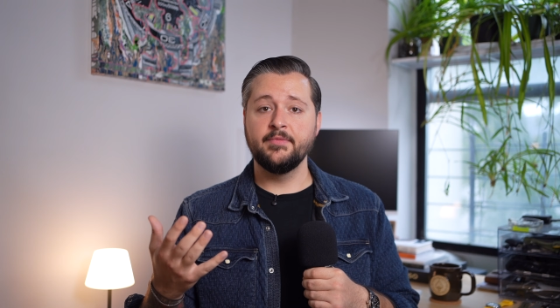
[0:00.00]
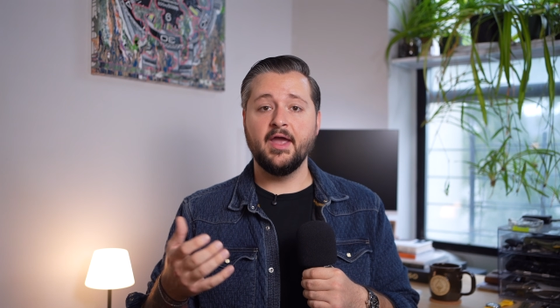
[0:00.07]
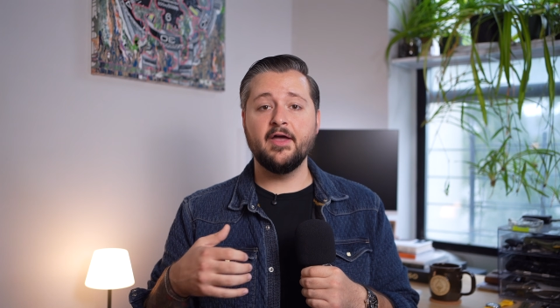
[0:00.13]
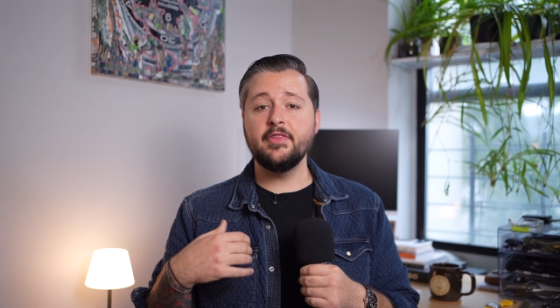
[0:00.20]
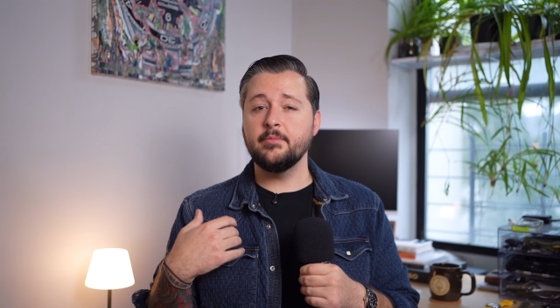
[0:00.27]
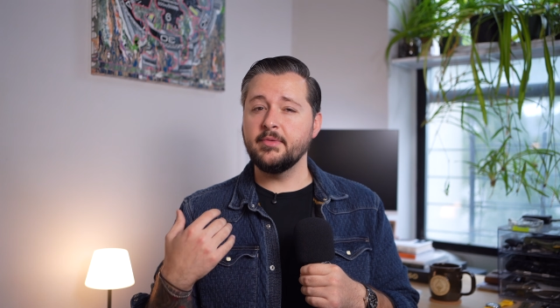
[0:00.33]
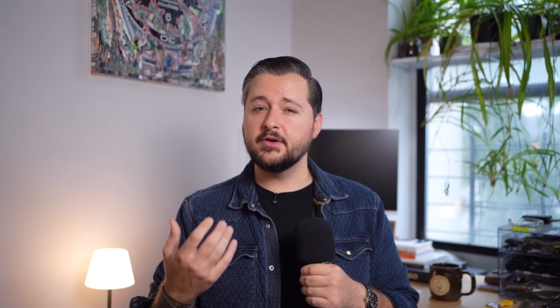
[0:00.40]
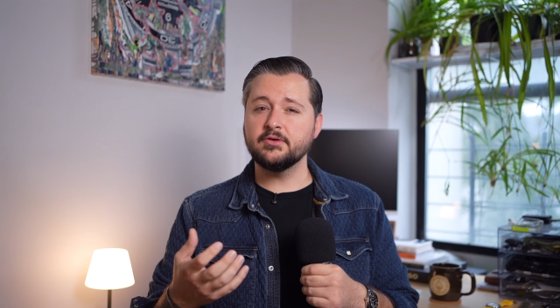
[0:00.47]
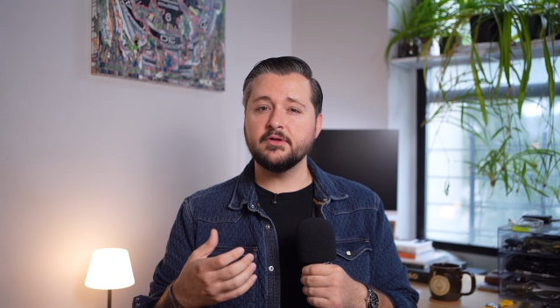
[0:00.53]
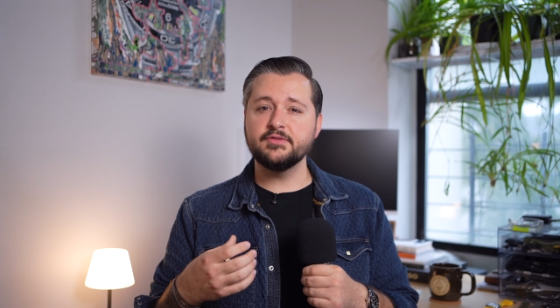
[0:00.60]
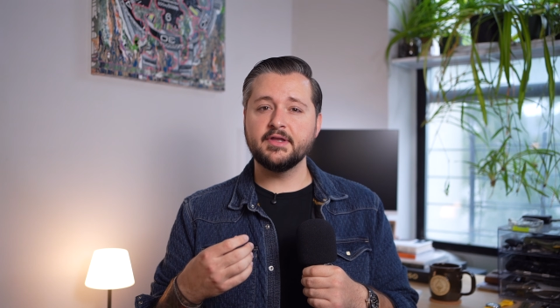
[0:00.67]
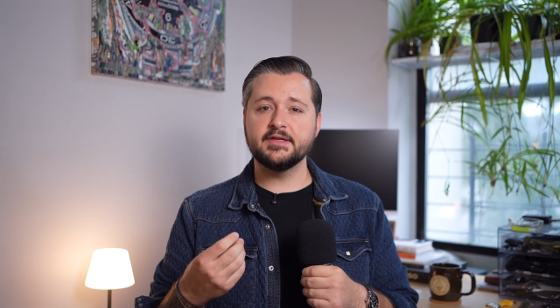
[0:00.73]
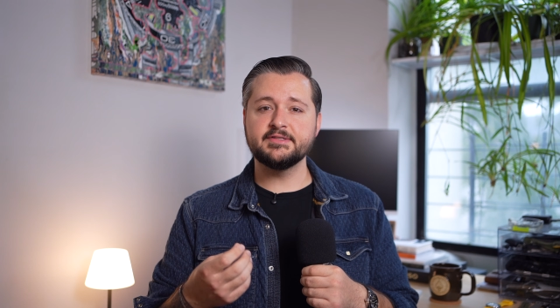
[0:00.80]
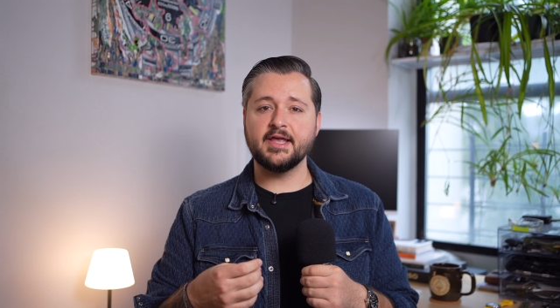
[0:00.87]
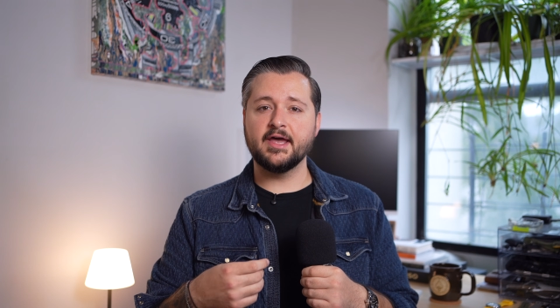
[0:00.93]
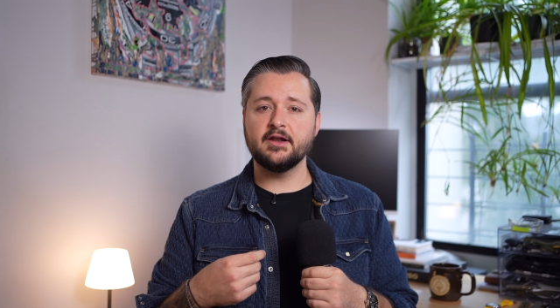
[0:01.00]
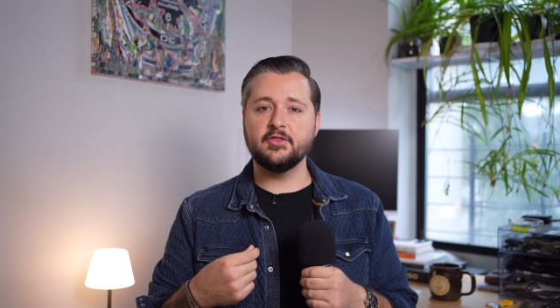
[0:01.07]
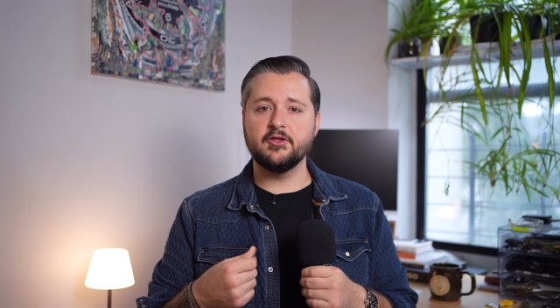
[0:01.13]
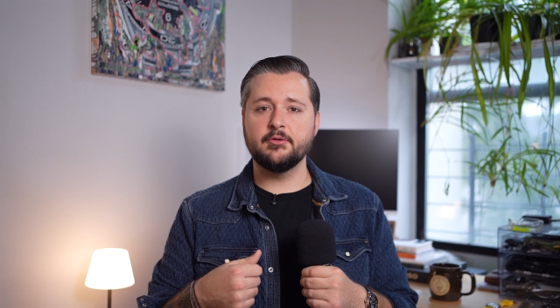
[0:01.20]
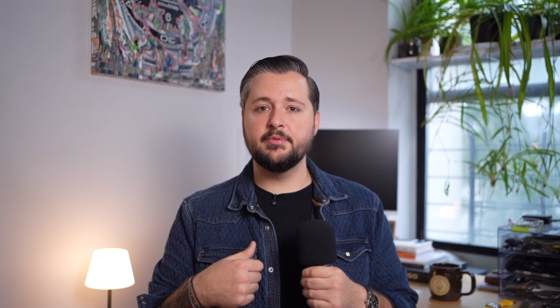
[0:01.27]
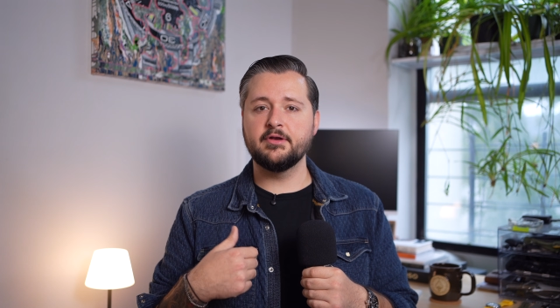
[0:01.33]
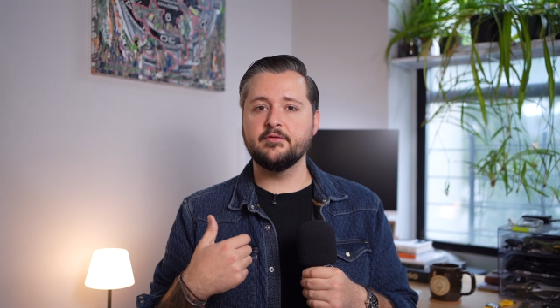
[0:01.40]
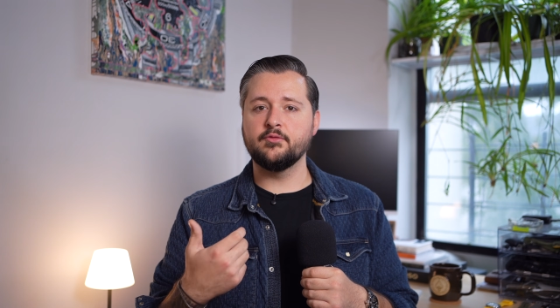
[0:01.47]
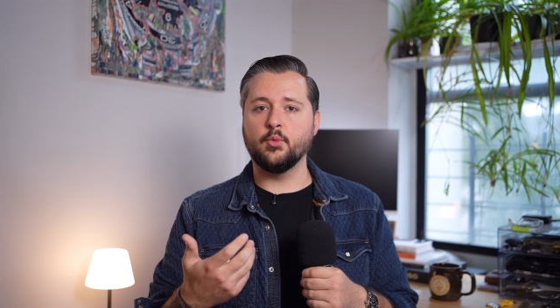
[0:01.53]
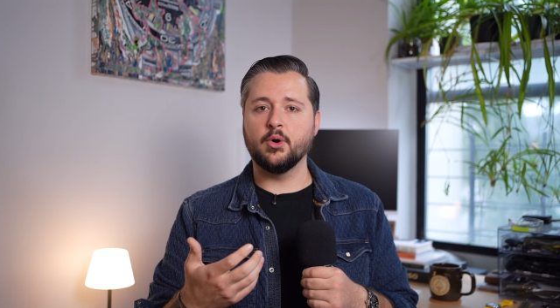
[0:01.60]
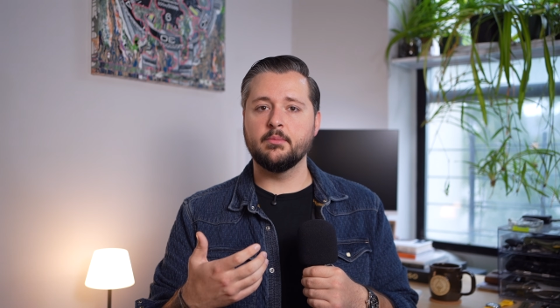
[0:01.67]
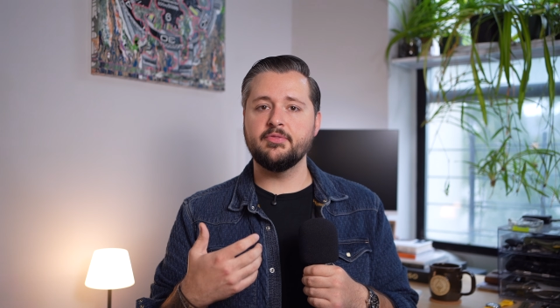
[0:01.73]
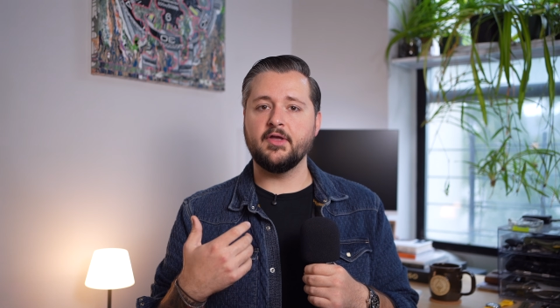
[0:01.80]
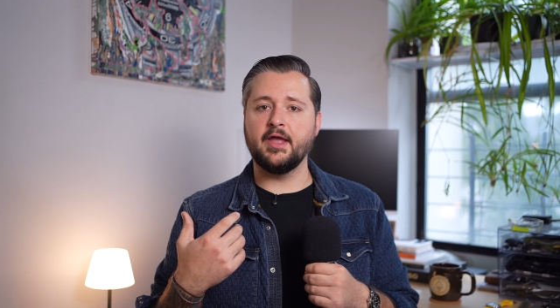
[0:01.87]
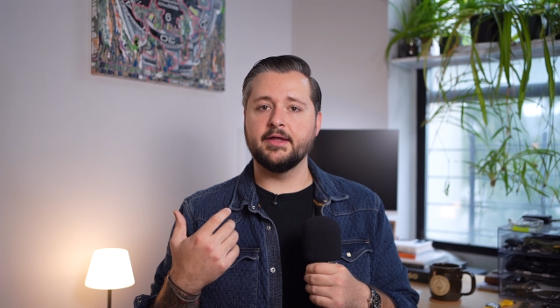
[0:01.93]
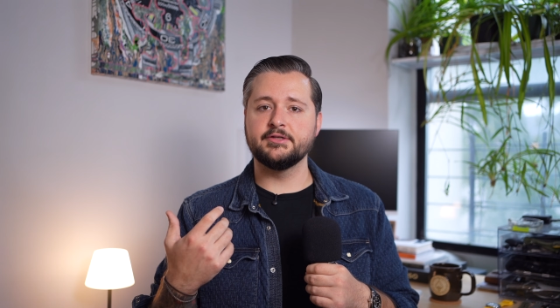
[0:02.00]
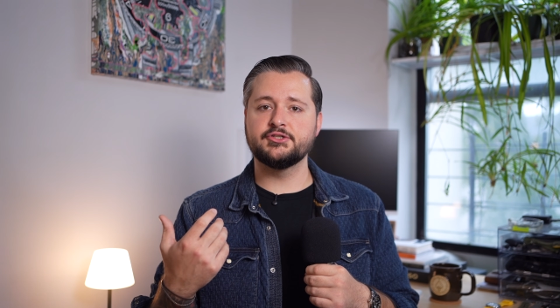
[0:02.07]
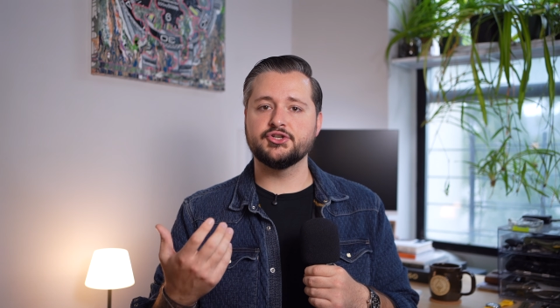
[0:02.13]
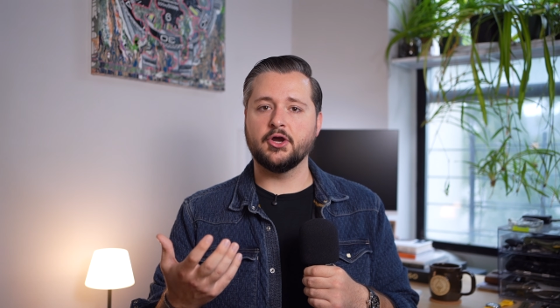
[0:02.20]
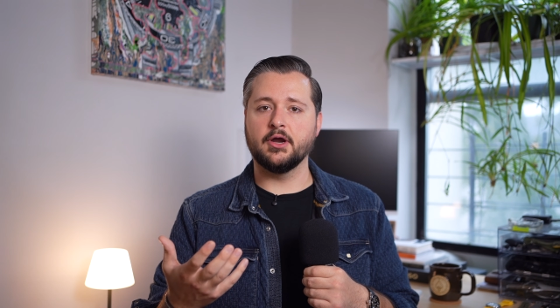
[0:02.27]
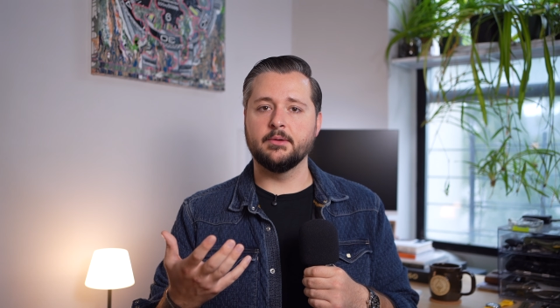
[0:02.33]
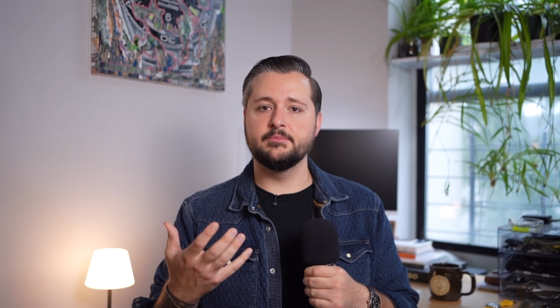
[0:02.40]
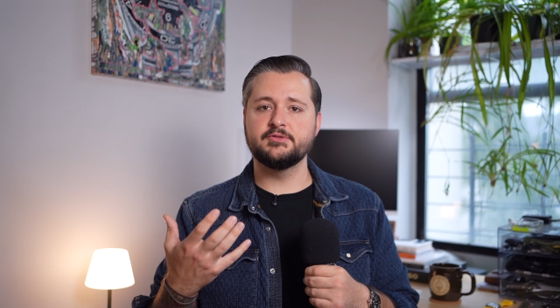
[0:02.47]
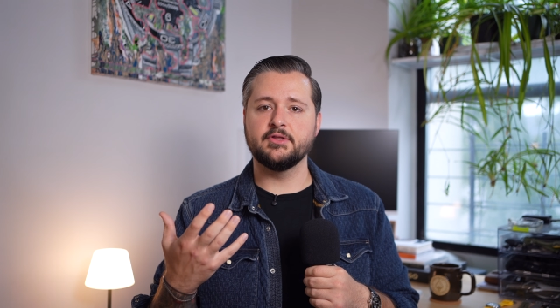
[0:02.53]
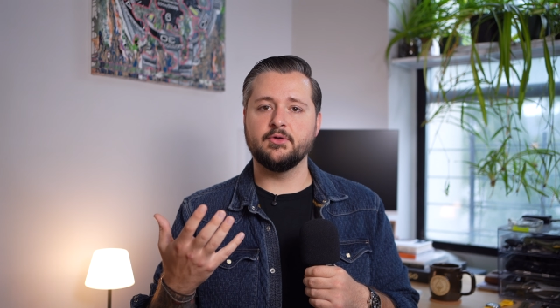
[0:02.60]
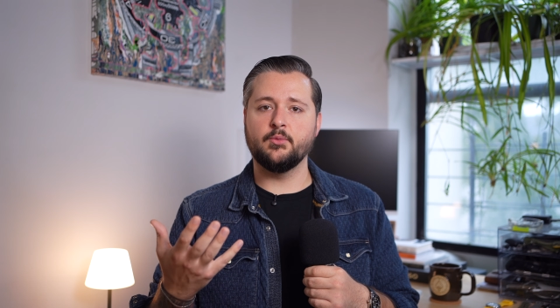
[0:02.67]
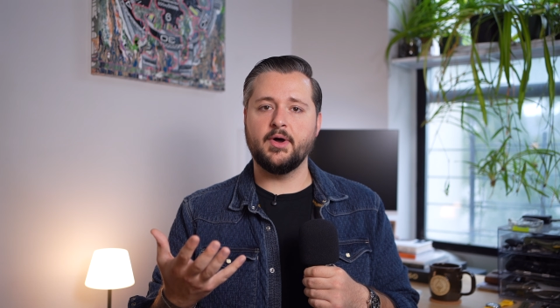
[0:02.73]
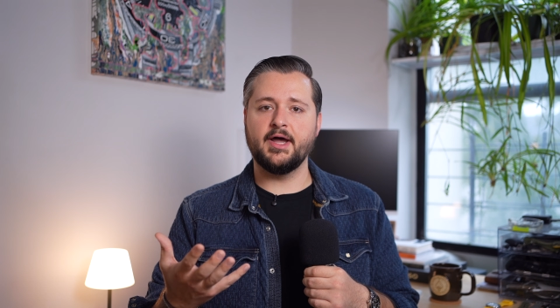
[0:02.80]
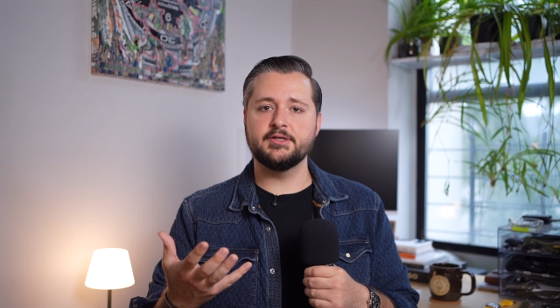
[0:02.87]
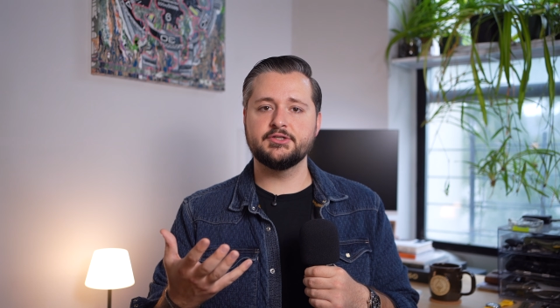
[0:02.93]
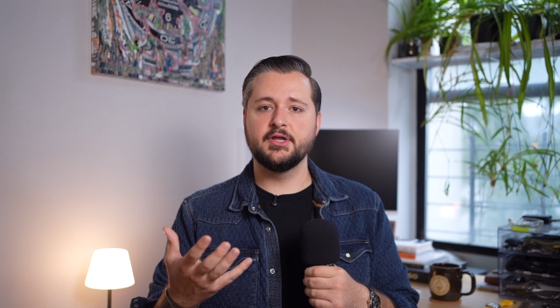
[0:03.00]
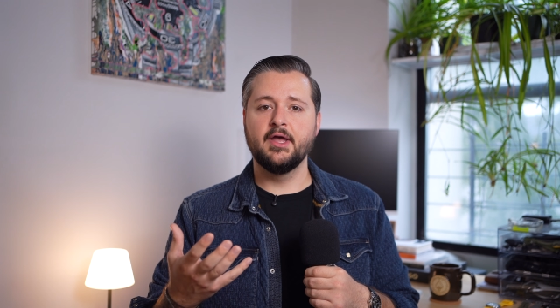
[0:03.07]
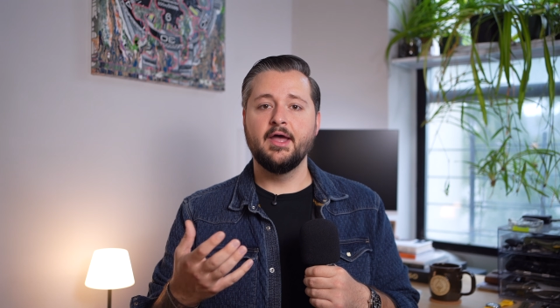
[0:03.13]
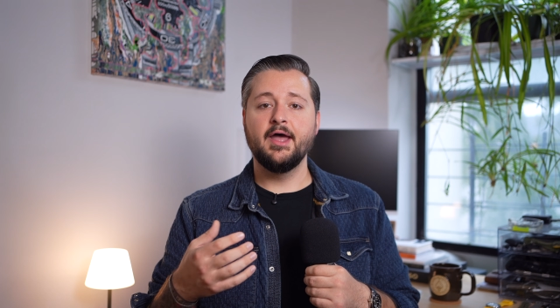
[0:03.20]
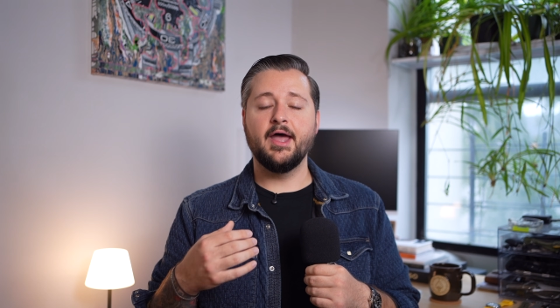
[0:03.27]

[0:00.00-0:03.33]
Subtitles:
And the mineral does add a little bit of warmth and charm to the watch,